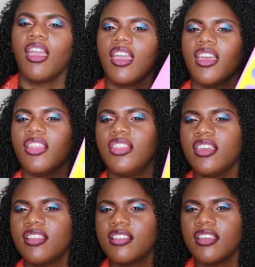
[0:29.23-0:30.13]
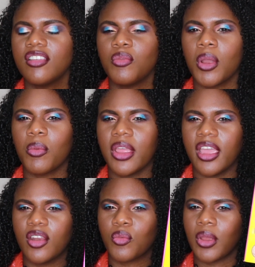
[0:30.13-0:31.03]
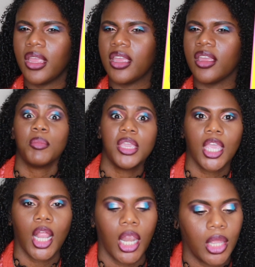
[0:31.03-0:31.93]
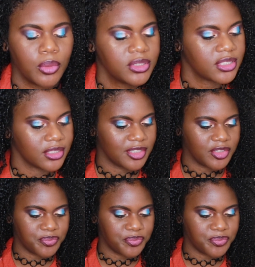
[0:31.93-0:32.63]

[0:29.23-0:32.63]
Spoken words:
And this is where we're at right me get close.